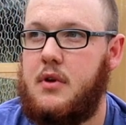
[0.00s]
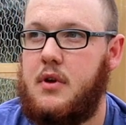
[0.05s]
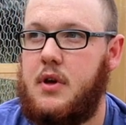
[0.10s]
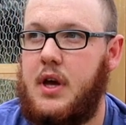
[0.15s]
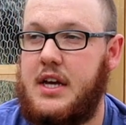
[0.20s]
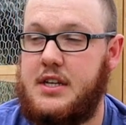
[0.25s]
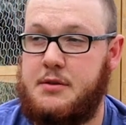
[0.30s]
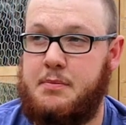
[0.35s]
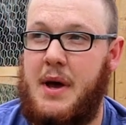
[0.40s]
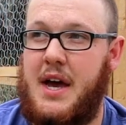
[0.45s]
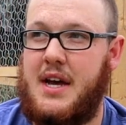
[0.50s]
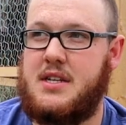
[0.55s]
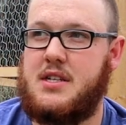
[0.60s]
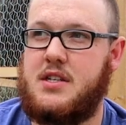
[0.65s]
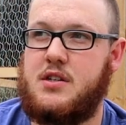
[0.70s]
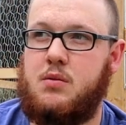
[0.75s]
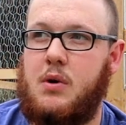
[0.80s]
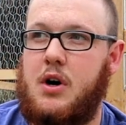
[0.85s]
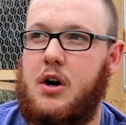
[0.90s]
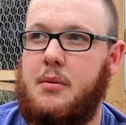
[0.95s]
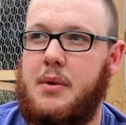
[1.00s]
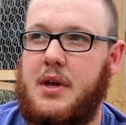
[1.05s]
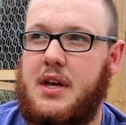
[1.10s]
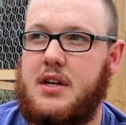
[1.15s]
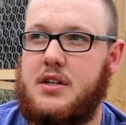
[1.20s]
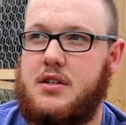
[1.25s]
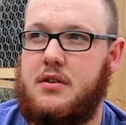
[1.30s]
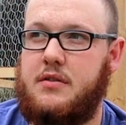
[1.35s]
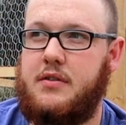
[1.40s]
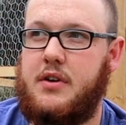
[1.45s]
as pets as well,
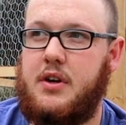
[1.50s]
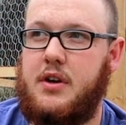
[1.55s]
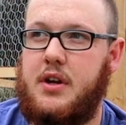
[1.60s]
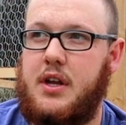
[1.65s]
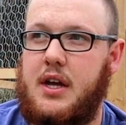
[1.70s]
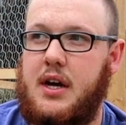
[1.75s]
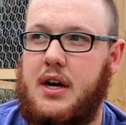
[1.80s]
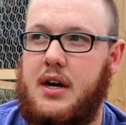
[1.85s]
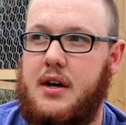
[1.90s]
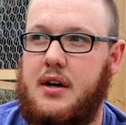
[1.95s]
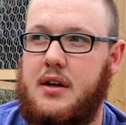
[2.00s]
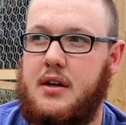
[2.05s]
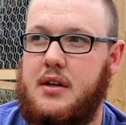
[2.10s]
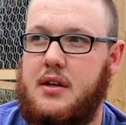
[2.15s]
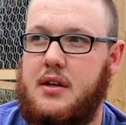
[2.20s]
because they're very they